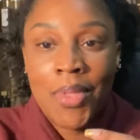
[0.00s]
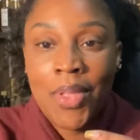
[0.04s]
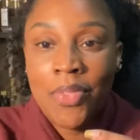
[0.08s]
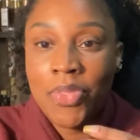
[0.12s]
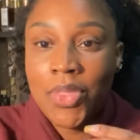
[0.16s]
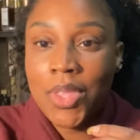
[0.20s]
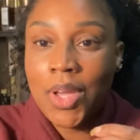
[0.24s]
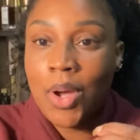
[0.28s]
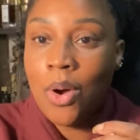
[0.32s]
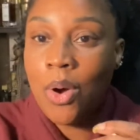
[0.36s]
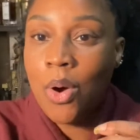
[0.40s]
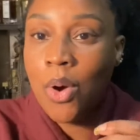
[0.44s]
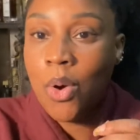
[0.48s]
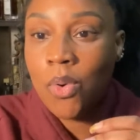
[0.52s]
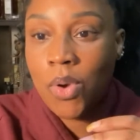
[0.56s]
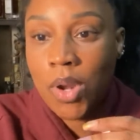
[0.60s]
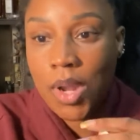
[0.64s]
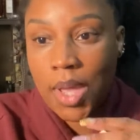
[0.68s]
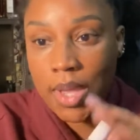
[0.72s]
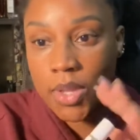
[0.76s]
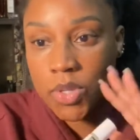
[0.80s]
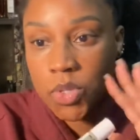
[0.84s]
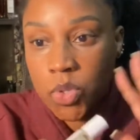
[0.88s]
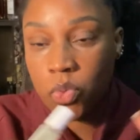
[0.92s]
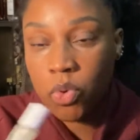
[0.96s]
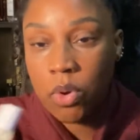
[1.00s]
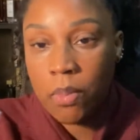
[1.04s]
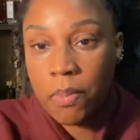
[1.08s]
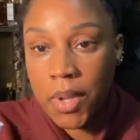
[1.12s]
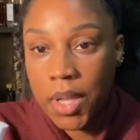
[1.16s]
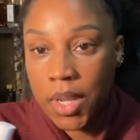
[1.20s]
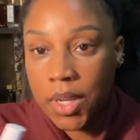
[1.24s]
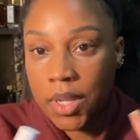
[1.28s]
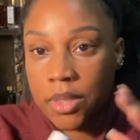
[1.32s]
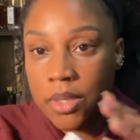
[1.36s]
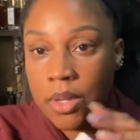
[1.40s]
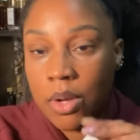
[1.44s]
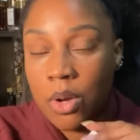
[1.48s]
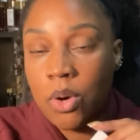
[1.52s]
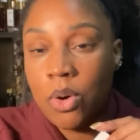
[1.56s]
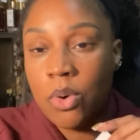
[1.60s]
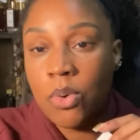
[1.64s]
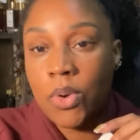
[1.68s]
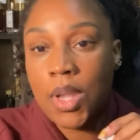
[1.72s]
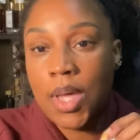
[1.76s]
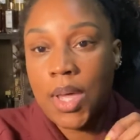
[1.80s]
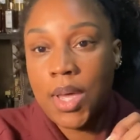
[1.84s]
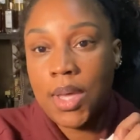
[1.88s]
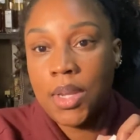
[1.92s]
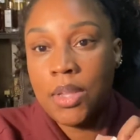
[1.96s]
the whole line, Sucrabella, the
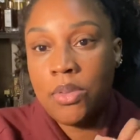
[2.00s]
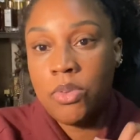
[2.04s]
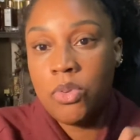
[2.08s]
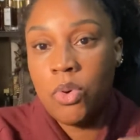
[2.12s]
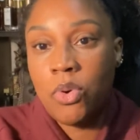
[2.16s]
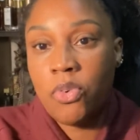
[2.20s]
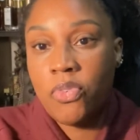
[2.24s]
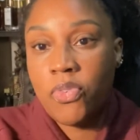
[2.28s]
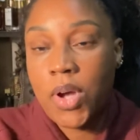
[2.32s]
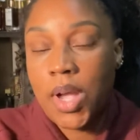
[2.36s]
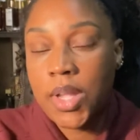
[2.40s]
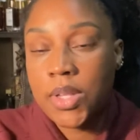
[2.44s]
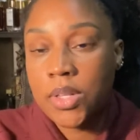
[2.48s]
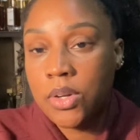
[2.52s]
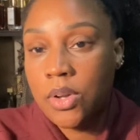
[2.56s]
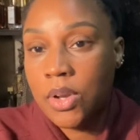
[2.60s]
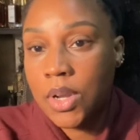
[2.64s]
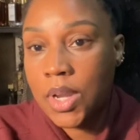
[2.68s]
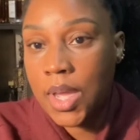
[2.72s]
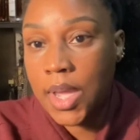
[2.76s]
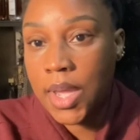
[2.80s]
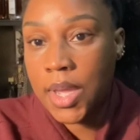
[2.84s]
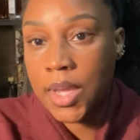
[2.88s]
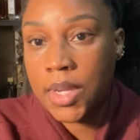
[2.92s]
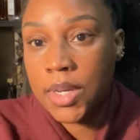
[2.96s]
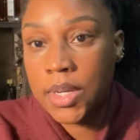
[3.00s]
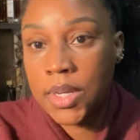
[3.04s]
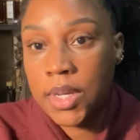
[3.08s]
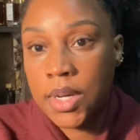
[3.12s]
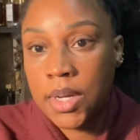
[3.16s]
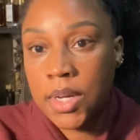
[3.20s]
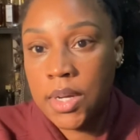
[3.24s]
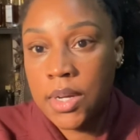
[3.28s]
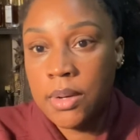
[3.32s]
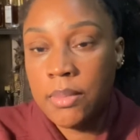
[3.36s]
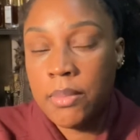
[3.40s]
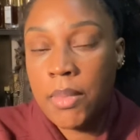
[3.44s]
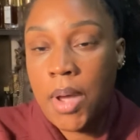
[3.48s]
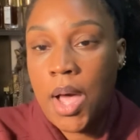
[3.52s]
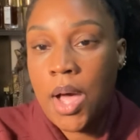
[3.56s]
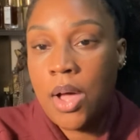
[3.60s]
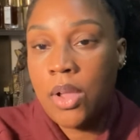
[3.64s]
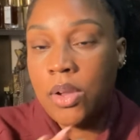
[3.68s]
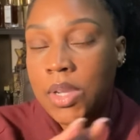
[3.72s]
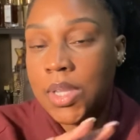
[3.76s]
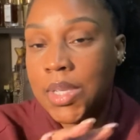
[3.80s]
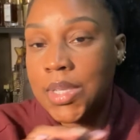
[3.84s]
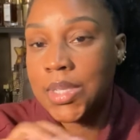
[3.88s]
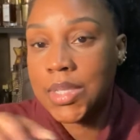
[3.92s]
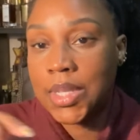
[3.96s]
whole line. You will find it online.
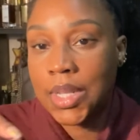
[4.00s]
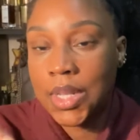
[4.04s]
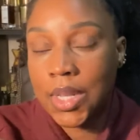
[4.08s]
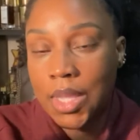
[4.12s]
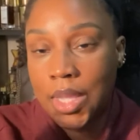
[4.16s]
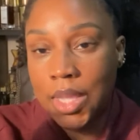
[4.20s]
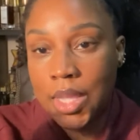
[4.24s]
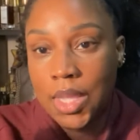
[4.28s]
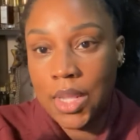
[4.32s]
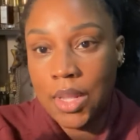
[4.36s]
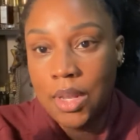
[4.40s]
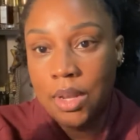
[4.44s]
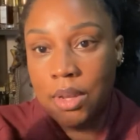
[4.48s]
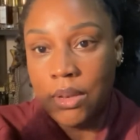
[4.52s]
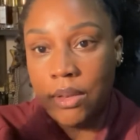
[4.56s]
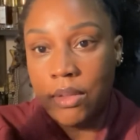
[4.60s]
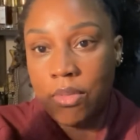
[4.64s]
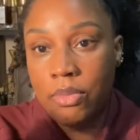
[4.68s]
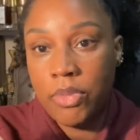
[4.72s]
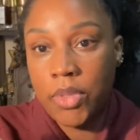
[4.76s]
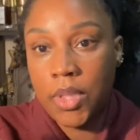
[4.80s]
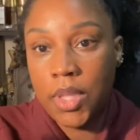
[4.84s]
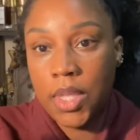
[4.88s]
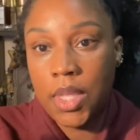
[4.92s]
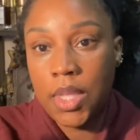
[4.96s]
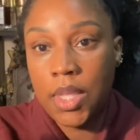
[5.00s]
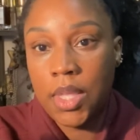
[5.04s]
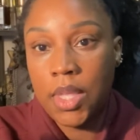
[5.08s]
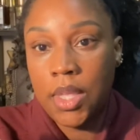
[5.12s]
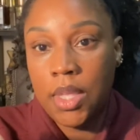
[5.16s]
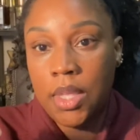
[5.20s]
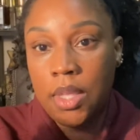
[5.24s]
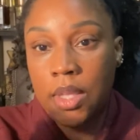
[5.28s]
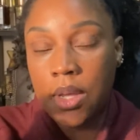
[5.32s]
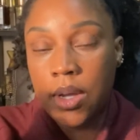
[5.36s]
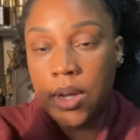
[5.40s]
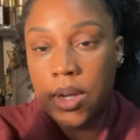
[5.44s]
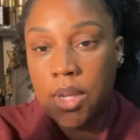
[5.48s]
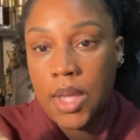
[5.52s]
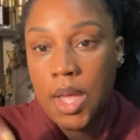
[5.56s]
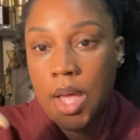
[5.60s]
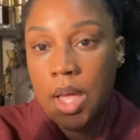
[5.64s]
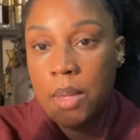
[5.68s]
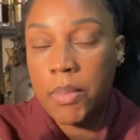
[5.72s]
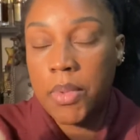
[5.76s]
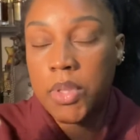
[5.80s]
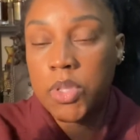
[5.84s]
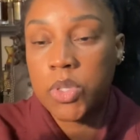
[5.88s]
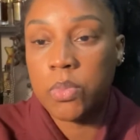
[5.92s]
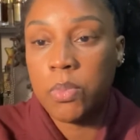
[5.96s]
I'll list it in the
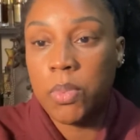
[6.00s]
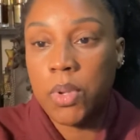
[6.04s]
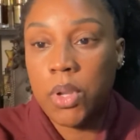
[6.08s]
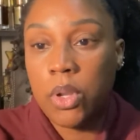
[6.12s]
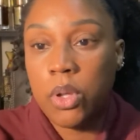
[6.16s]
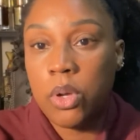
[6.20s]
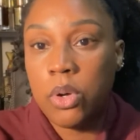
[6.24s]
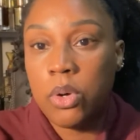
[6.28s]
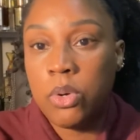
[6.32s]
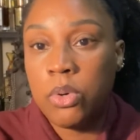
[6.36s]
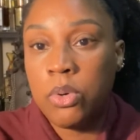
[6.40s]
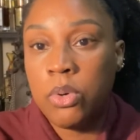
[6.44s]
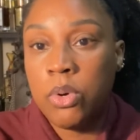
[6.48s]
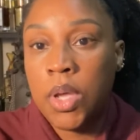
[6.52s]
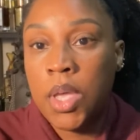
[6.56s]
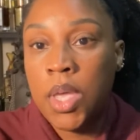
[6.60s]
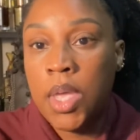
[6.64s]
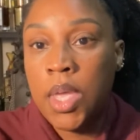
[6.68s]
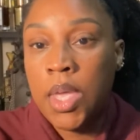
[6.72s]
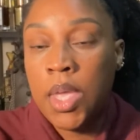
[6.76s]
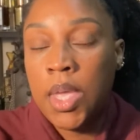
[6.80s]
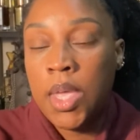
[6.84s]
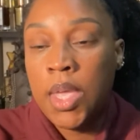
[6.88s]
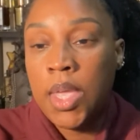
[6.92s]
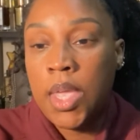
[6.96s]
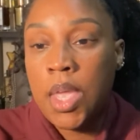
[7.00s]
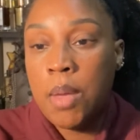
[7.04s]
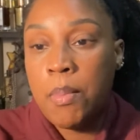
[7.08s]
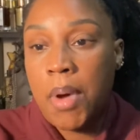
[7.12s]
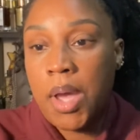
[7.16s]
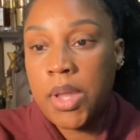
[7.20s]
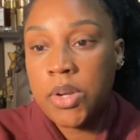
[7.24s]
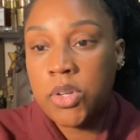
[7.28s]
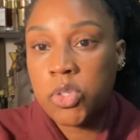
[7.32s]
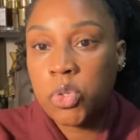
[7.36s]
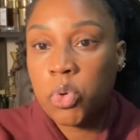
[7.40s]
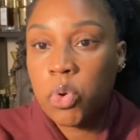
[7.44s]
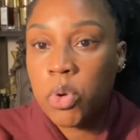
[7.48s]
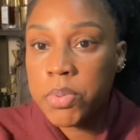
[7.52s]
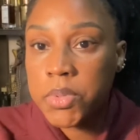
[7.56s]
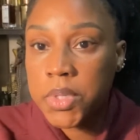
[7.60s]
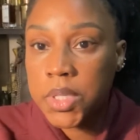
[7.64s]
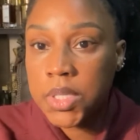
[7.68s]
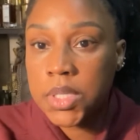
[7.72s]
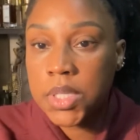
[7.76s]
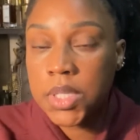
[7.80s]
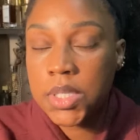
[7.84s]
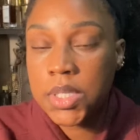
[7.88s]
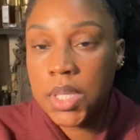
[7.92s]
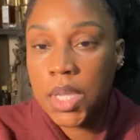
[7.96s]
comments below in my
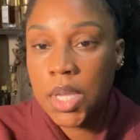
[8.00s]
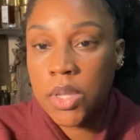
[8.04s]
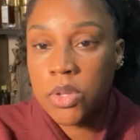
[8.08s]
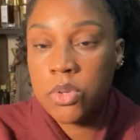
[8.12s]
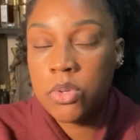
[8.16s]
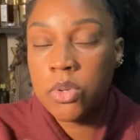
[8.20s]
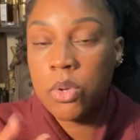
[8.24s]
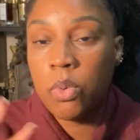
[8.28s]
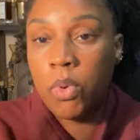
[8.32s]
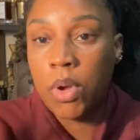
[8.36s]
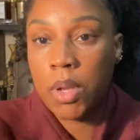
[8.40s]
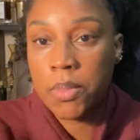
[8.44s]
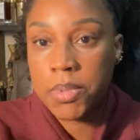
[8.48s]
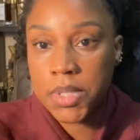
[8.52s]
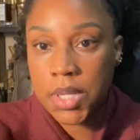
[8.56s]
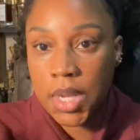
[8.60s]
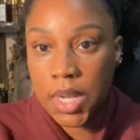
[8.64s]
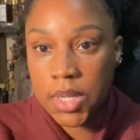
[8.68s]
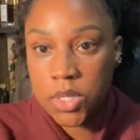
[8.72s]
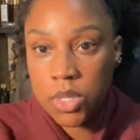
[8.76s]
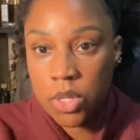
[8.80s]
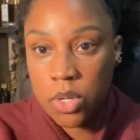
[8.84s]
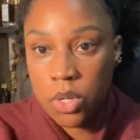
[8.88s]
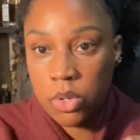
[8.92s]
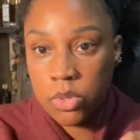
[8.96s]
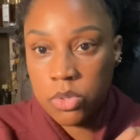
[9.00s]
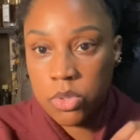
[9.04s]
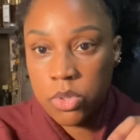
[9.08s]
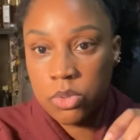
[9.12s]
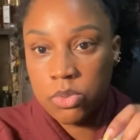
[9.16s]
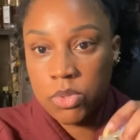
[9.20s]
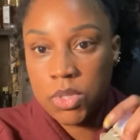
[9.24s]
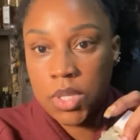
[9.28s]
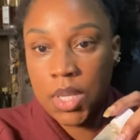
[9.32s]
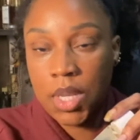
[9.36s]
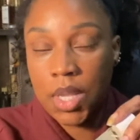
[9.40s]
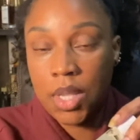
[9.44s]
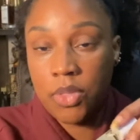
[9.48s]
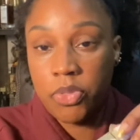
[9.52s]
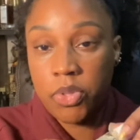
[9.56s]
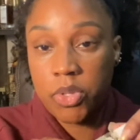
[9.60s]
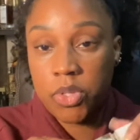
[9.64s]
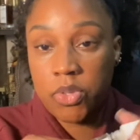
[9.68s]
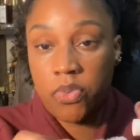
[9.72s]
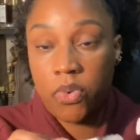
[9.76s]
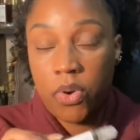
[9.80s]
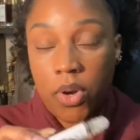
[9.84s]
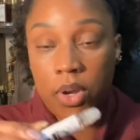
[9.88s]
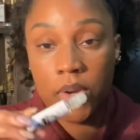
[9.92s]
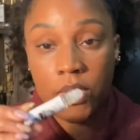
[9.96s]
description to tell you the website to go to get
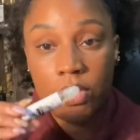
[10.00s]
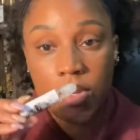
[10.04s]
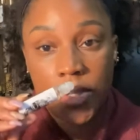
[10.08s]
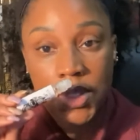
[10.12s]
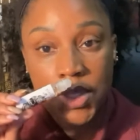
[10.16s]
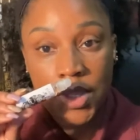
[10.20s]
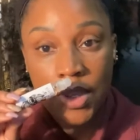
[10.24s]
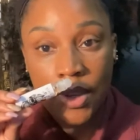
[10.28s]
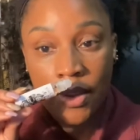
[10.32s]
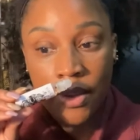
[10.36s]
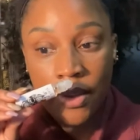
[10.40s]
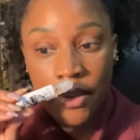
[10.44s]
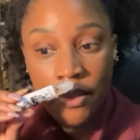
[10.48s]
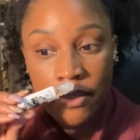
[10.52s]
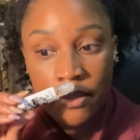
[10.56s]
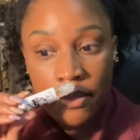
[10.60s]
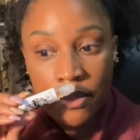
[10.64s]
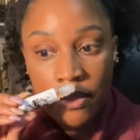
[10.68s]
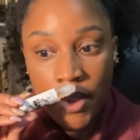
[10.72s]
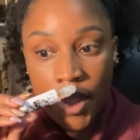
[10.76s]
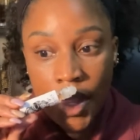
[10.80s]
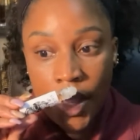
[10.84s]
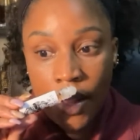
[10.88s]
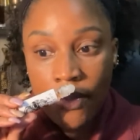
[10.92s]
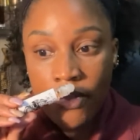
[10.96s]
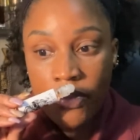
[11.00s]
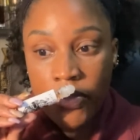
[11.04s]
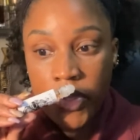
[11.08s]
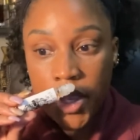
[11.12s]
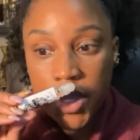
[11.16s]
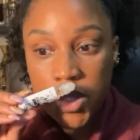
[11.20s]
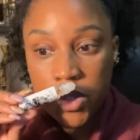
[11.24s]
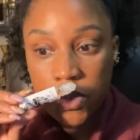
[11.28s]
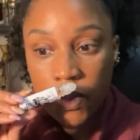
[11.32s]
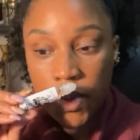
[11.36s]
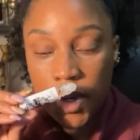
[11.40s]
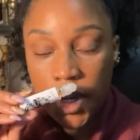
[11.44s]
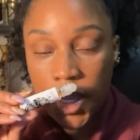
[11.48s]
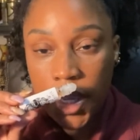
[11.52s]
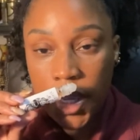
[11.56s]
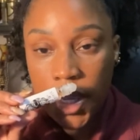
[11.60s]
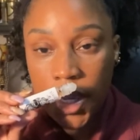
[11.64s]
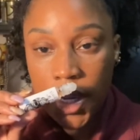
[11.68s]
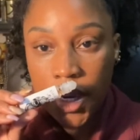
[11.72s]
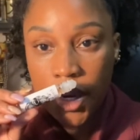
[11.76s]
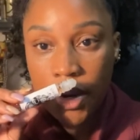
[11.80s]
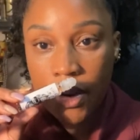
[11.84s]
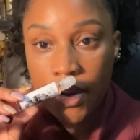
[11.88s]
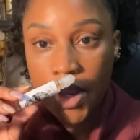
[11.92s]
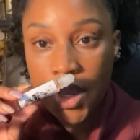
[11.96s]
this fragrance. This one
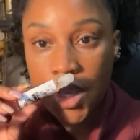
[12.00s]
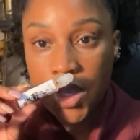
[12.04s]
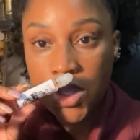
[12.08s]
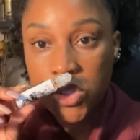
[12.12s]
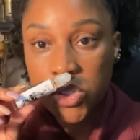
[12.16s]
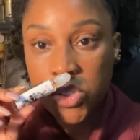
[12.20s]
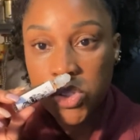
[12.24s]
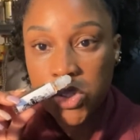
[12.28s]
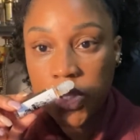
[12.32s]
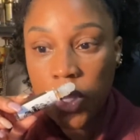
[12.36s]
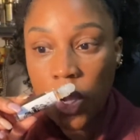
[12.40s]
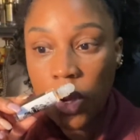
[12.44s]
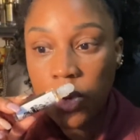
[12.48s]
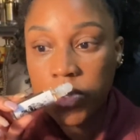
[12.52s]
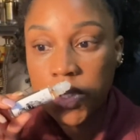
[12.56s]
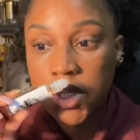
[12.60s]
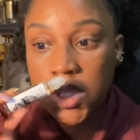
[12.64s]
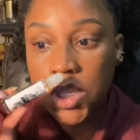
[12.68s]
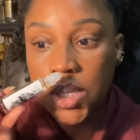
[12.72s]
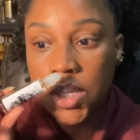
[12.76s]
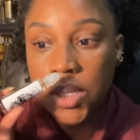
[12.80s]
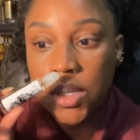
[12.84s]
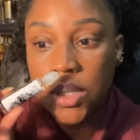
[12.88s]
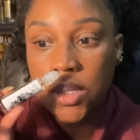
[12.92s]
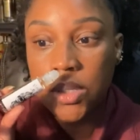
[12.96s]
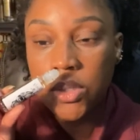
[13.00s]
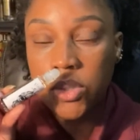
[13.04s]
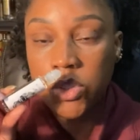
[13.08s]
here is salted